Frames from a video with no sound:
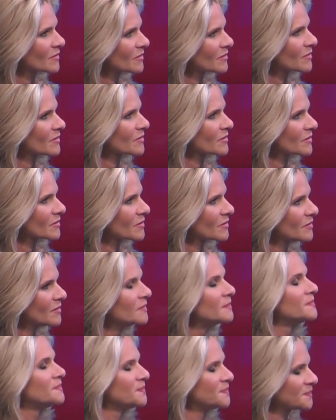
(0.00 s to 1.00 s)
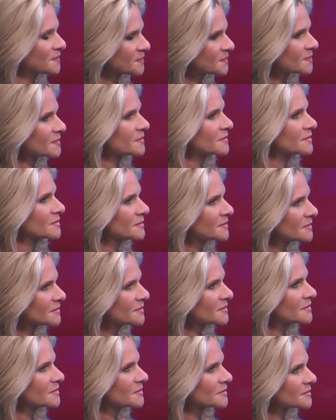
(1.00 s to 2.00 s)

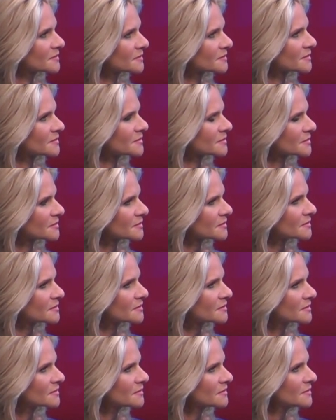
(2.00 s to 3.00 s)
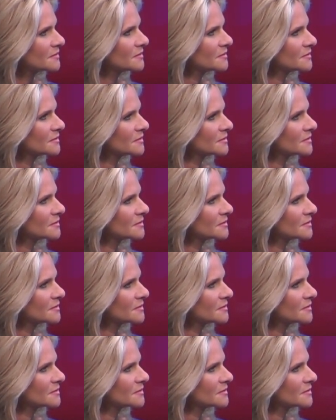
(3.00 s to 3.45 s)
[no speech]